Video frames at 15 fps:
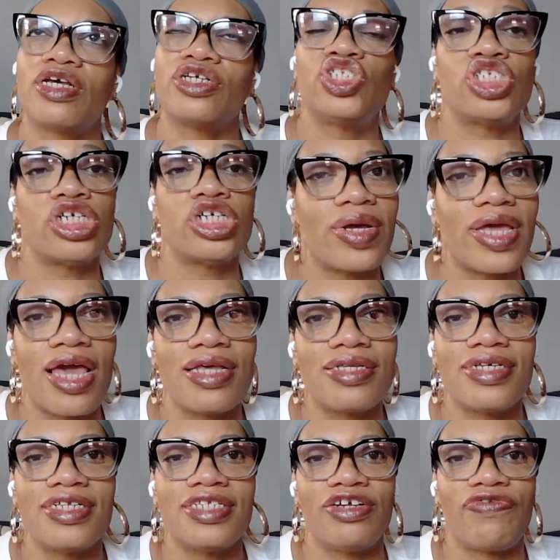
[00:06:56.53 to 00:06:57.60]

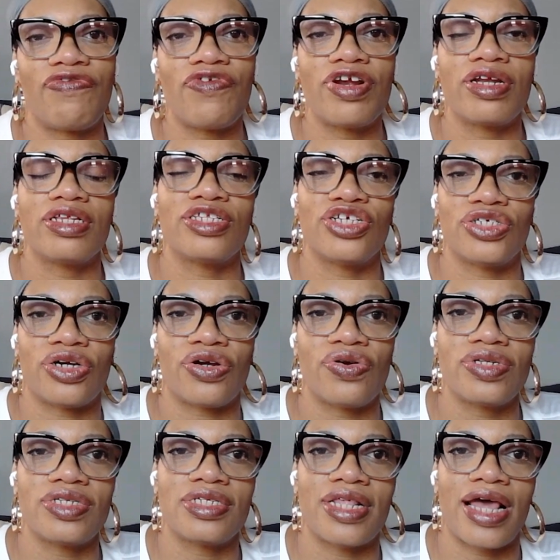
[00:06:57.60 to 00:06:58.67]
showcasing different
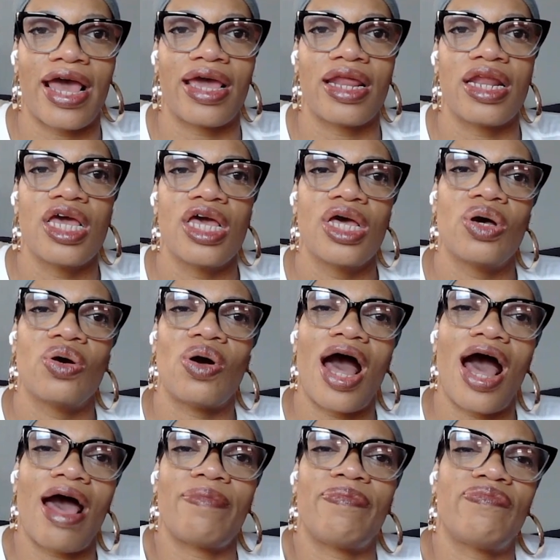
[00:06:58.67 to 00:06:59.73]
desserts that
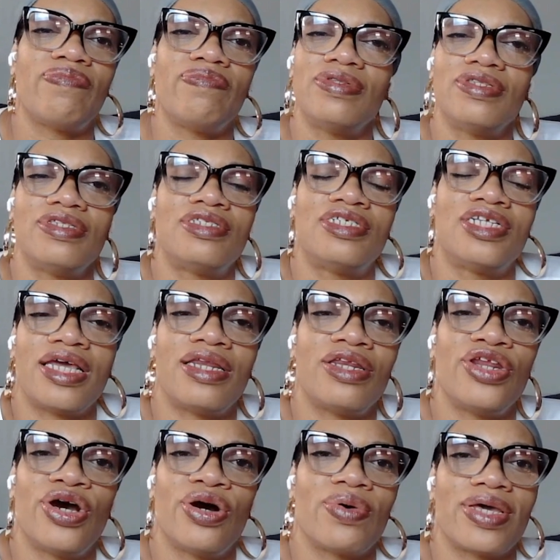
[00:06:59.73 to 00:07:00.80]
I didn't
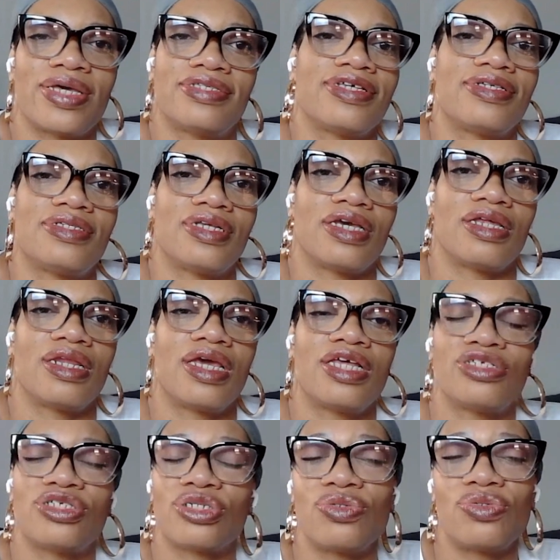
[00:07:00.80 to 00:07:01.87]
know existed.
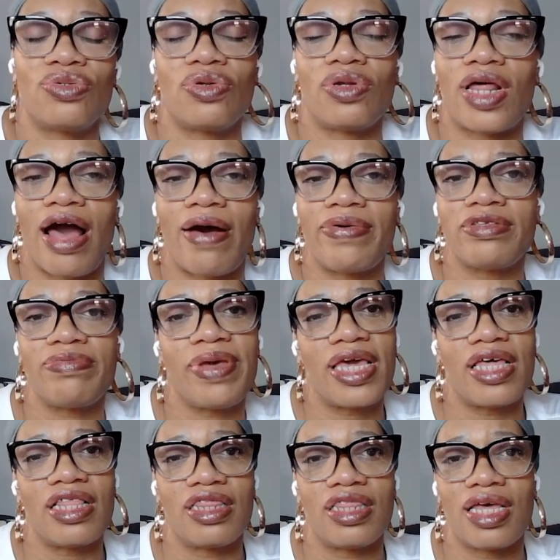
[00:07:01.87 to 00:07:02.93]
In school, I was
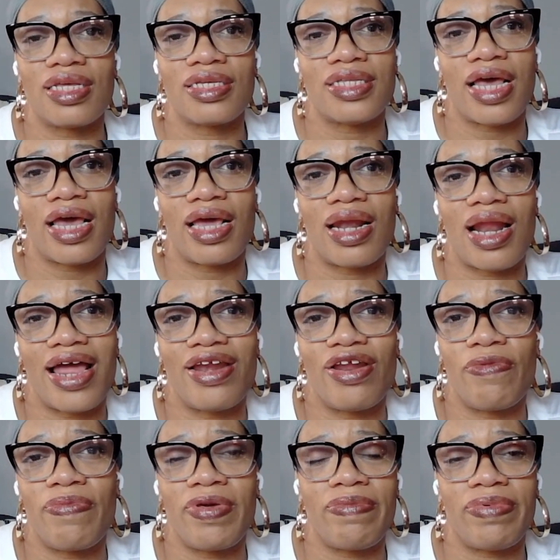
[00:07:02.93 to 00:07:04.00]
making things that I
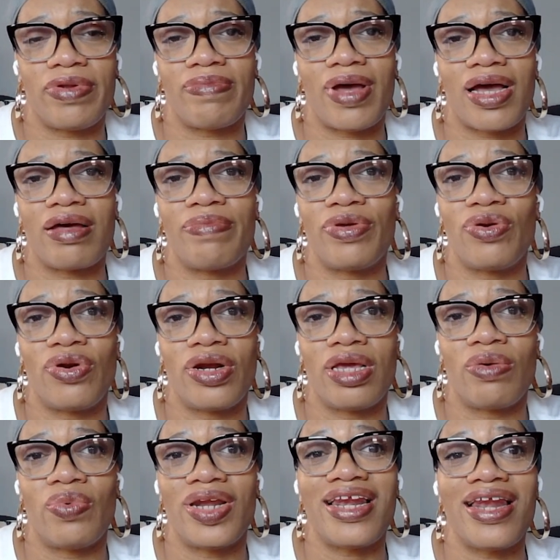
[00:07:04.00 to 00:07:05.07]
know people in my
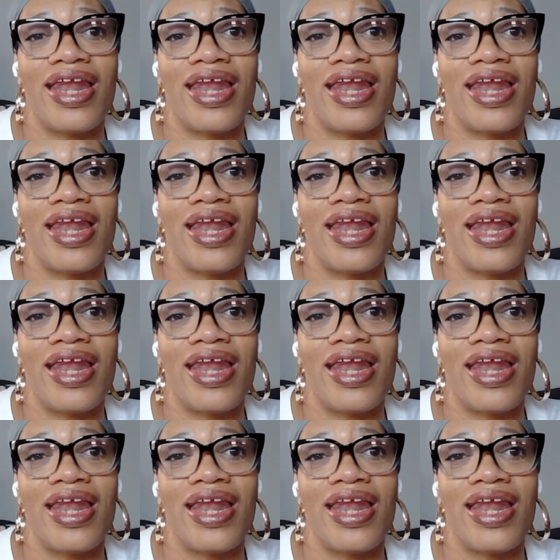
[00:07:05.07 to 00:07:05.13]
community would